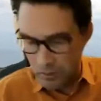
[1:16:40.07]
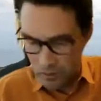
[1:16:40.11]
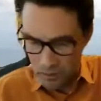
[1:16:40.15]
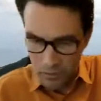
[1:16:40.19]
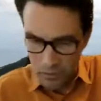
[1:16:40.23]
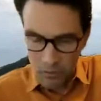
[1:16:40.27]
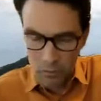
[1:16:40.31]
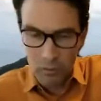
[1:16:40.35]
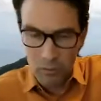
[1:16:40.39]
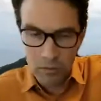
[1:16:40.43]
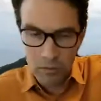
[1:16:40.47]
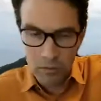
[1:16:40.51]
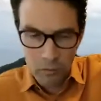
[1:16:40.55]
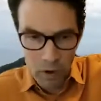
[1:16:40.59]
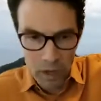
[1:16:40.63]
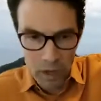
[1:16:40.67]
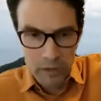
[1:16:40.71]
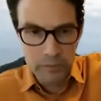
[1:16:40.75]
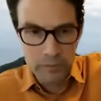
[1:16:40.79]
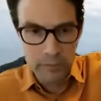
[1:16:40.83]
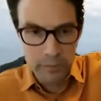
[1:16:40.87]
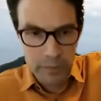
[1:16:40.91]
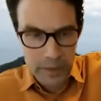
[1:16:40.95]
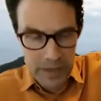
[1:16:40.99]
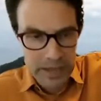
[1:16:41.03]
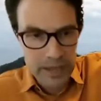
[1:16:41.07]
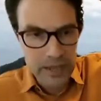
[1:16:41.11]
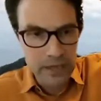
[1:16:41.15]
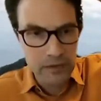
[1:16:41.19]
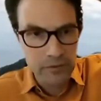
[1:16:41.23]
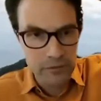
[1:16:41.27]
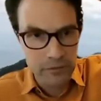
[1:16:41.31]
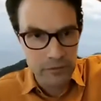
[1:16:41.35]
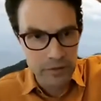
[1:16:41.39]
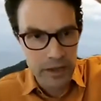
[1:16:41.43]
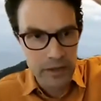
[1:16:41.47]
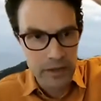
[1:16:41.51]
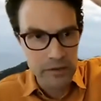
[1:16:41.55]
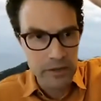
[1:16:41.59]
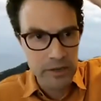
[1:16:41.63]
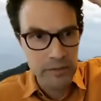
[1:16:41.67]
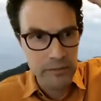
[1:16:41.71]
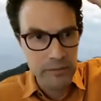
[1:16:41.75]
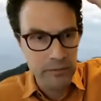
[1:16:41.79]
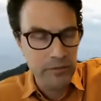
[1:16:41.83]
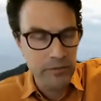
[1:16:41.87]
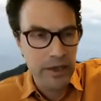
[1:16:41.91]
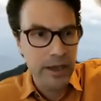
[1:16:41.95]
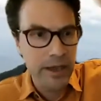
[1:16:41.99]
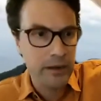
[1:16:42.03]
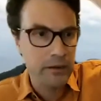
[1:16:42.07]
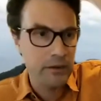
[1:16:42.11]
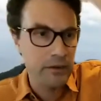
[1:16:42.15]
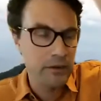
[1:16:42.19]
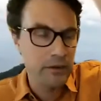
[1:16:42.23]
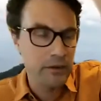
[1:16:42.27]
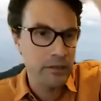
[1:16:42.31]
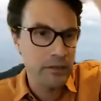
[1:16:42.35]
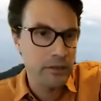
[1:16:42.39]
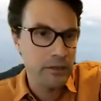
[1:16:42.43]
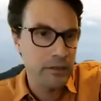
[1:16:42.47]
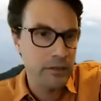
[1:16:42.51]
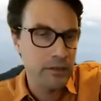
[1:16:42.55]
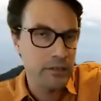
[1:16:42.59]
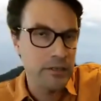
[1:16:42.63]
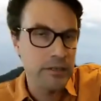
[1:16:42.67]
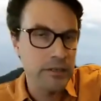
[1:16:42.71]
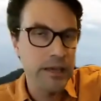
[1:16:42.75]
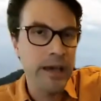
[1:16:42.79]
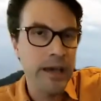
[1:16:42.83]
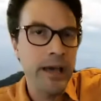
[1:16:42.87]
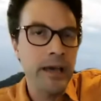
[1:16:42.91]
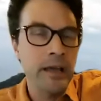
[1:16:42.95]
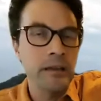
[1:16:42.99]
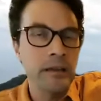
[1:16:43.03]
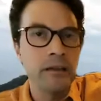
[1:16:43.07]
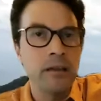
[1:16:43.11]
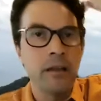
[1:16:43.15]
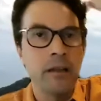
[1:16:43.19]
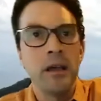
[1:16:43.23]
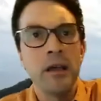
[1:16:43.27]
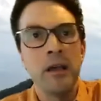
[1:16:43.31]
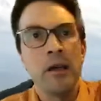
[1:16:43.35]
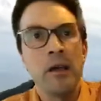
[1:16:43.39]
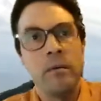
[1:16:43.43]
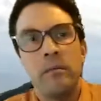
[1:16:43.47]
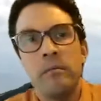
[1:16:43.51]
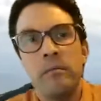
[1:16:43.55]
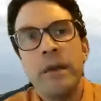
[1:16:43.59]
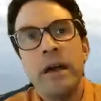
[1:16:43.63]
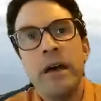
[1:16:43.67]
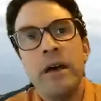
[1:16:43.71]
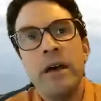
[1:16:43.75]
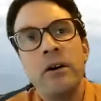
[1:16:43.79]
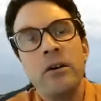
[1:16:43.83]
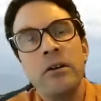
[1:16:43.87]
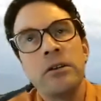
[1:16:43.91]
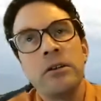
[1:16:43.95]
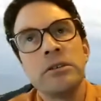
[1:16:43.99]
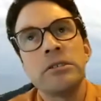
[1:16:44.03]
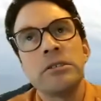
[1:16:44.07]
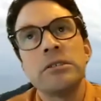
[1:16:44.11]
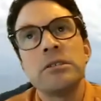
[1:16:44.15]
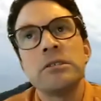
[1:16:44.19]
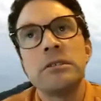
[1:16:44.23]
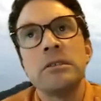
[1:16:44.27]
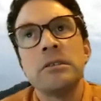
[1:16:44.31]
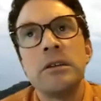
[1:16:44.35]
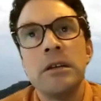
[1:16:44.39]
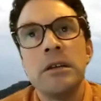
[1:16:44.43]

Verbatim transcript: one big confounding factor is that males,